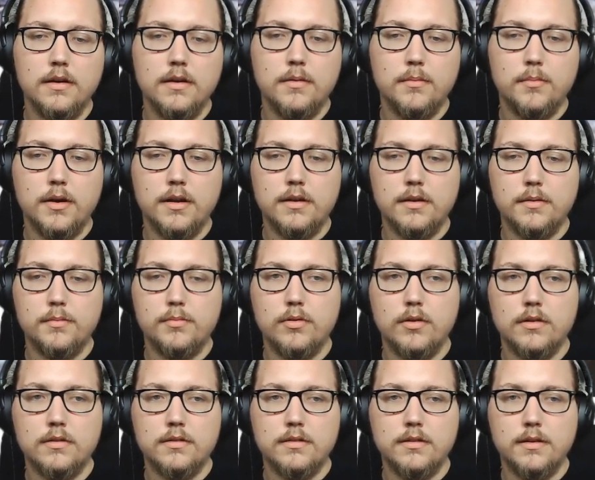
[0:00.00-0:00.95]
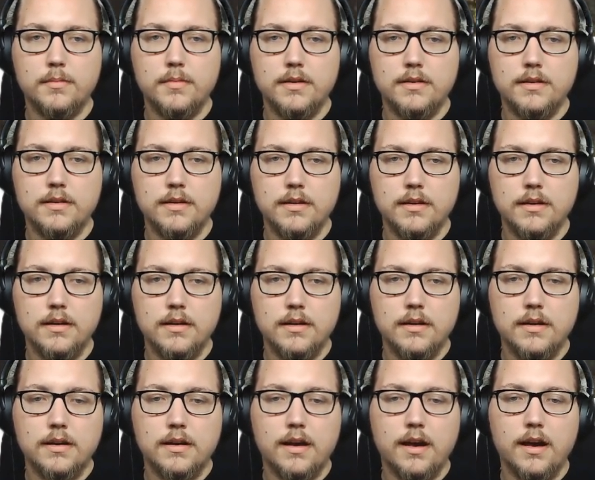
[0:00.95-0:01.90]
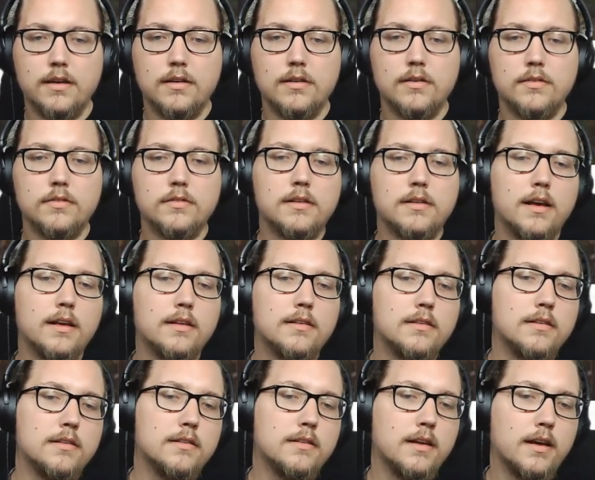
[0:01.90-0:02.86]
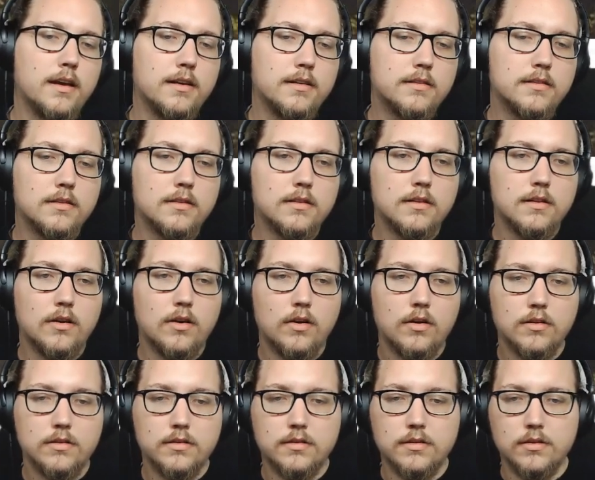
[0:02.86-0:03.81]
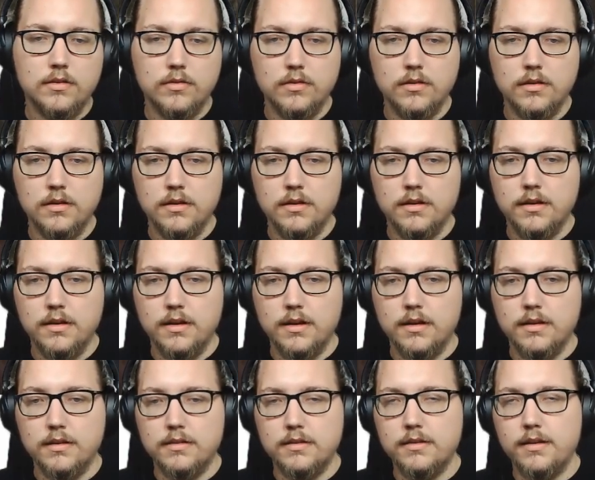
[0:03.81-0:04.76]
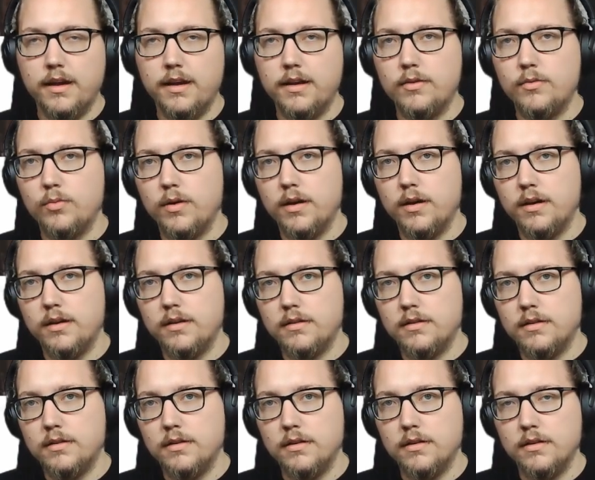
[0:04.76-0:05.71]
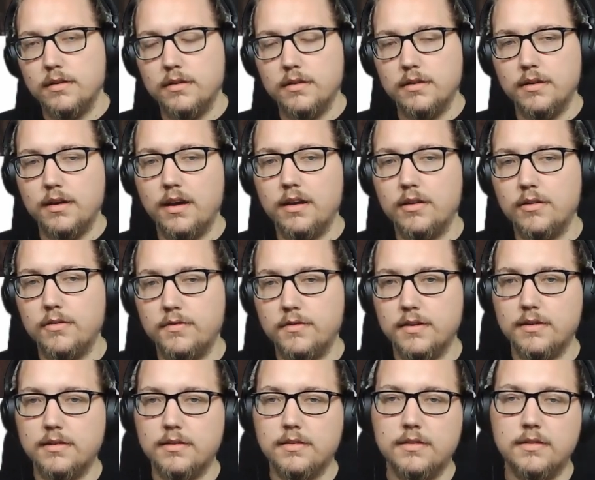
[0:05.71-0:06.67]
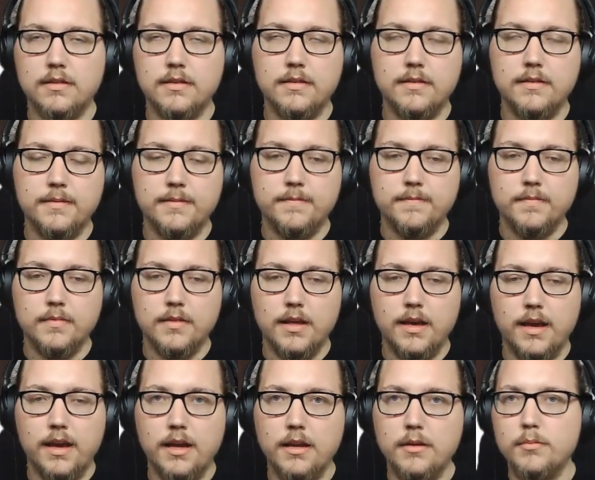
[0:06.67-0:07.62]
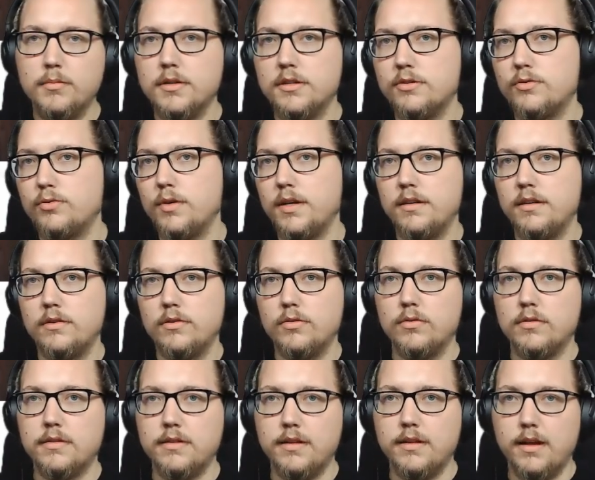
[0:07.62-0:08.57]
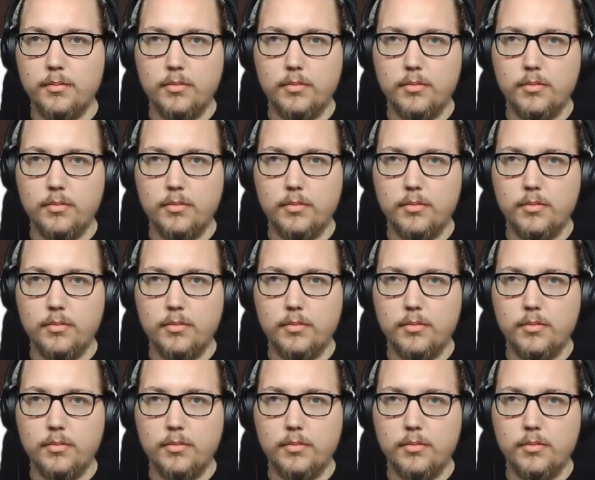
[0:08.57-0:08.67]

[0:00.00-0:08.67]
but the proximity kind of says there is also a state where it kind of is in between two snap